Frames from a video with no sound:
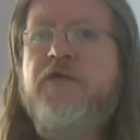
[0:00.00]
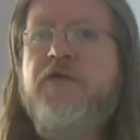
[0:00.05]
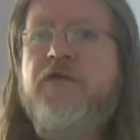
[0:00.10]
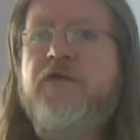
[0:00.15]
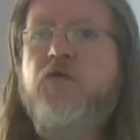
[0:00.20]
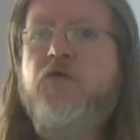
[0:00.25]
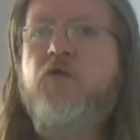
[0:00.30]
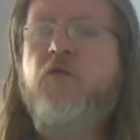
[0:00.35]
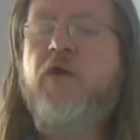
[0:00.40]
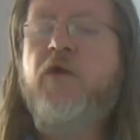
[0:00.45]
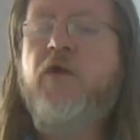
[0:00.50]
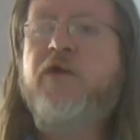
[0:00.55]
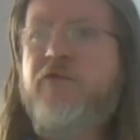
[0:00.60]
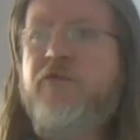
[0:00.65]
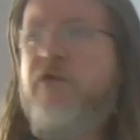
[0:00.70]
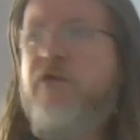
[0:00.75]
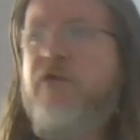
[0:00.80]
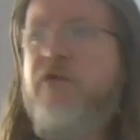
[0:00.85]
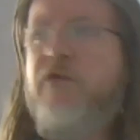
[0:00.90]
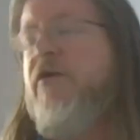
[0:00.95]
So once
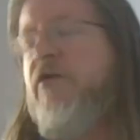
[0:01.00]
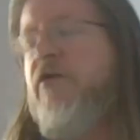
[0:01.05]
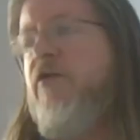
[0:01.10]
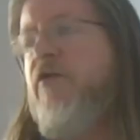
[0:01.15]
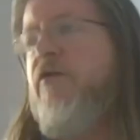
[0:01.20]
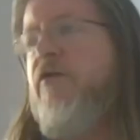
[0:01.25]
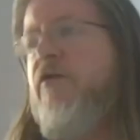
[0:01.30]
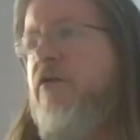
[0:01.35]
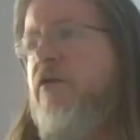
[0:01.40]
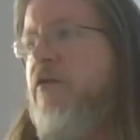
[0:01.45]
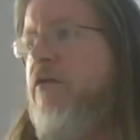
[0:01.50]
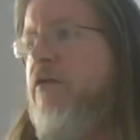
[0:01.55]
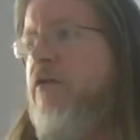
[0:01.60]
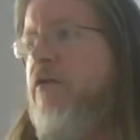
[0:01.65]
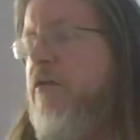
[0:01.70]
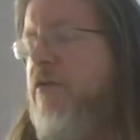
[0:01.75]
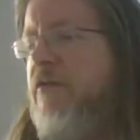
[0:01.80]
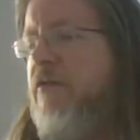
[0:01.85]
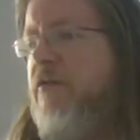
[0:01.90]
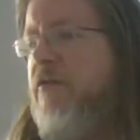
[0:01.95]
we finish
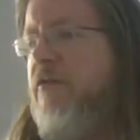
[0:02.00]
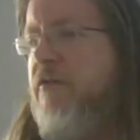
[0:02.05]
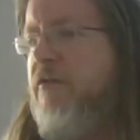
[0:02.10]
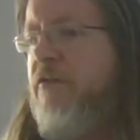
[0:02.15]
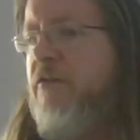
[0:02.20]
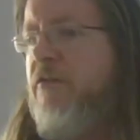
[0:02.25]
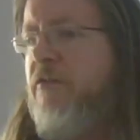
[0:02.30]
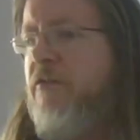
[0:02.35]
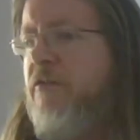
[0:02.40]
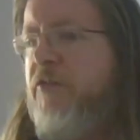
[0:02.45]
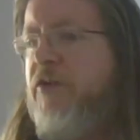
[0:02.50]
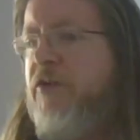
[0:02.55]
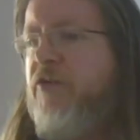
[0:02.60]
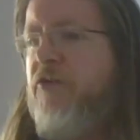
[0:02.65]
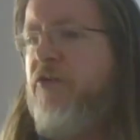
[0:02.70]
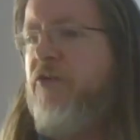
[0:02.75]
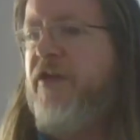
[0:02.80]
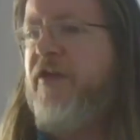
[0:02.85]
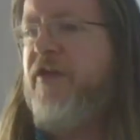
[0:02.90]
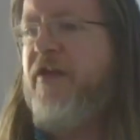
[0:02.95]
the
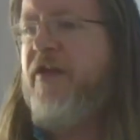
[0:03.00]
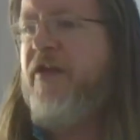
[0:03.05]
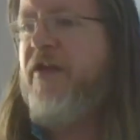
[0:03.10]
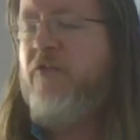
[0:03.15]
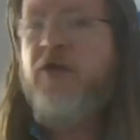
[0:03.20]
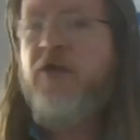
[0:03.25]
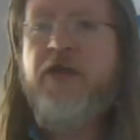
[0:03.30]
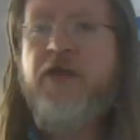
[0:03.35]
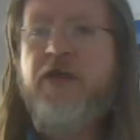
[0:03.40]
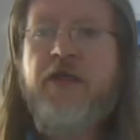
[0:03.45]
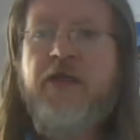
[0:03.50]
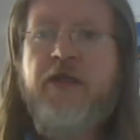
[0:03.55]
recording now,